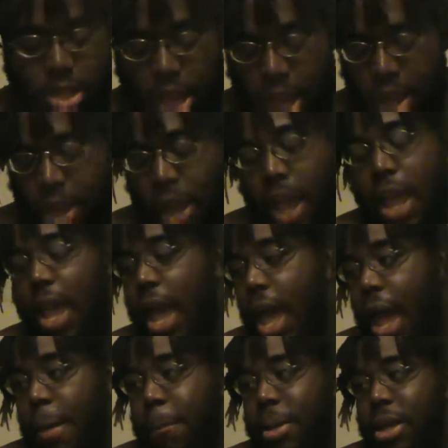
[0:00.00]
LA
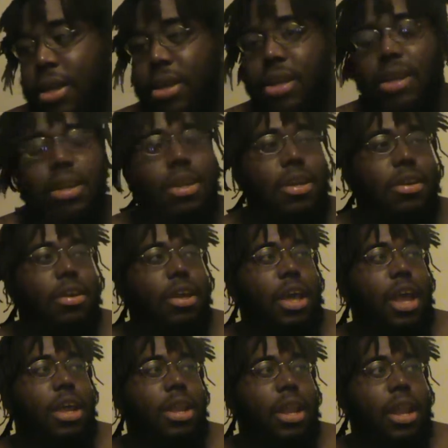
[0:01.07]
happen
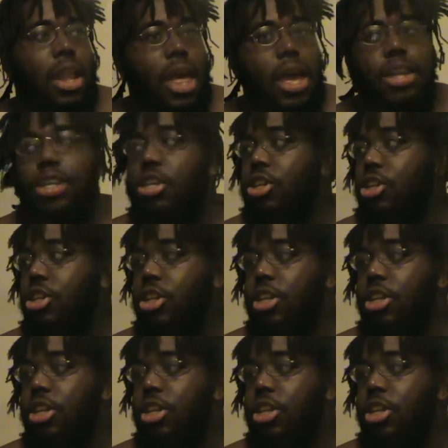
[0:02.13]
unless